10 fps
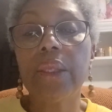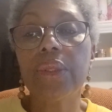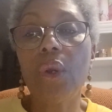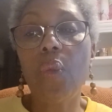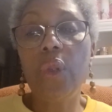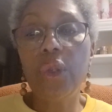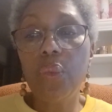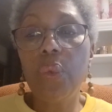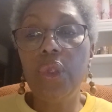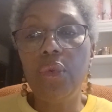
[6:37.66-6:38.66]
So when you
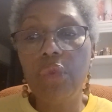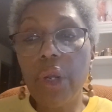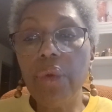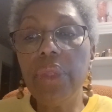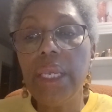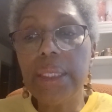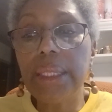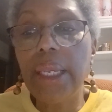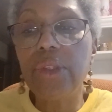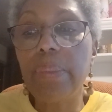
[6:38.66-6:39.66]
when you learn these
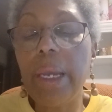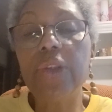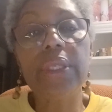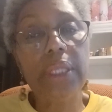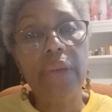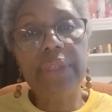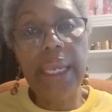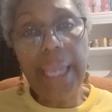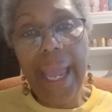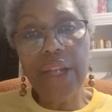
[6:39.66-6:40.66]
things about yourself,
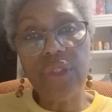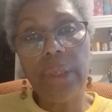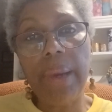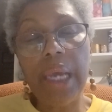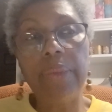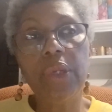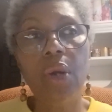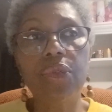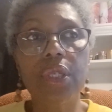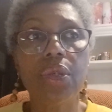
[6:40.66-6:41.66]
take action about them.
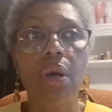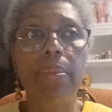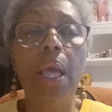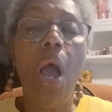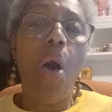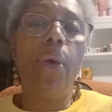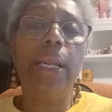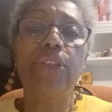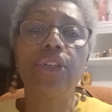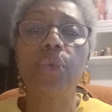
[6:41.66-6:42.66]
Don't just automate. oh,
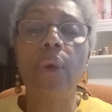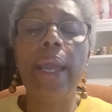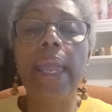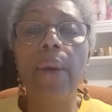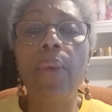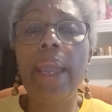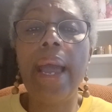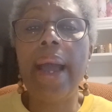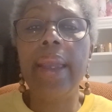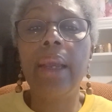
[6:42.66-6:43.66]
that's just the way
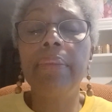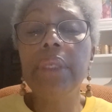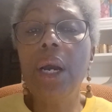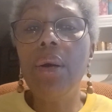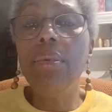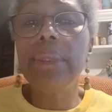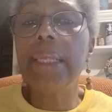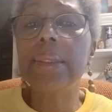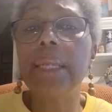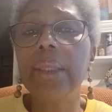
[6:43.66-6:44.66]
I am. No,
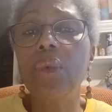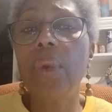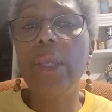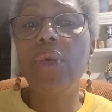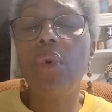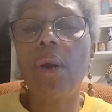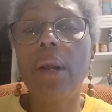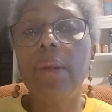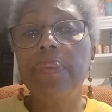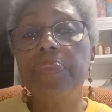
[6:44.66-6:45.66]
that's not the way you
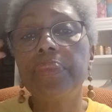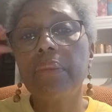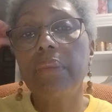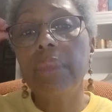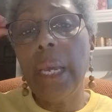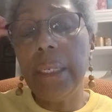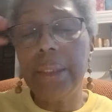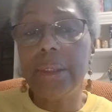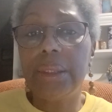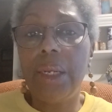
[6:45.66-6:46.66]
are. Not
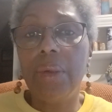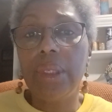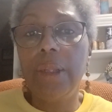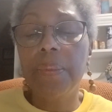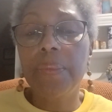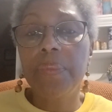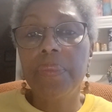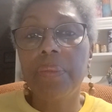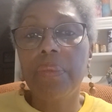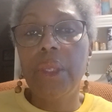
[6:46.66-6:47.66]
necessarily.
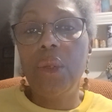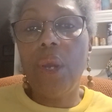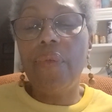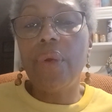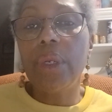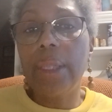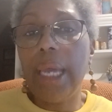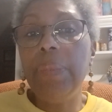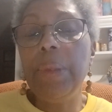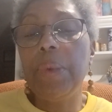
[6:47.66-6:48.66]
You know, I've heard a
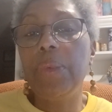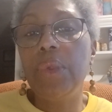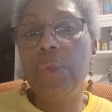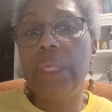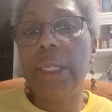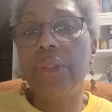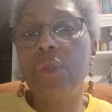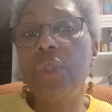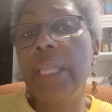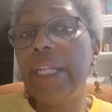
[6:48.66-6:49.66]
lot of people use that
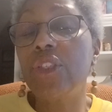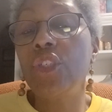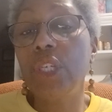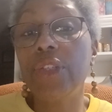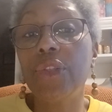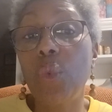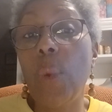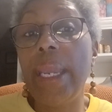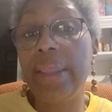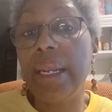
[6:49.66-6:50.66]
excuse. That's just the
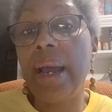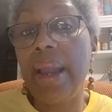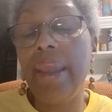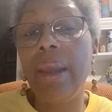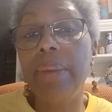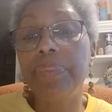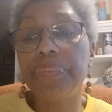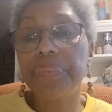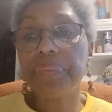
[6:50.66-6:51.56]
way that I am.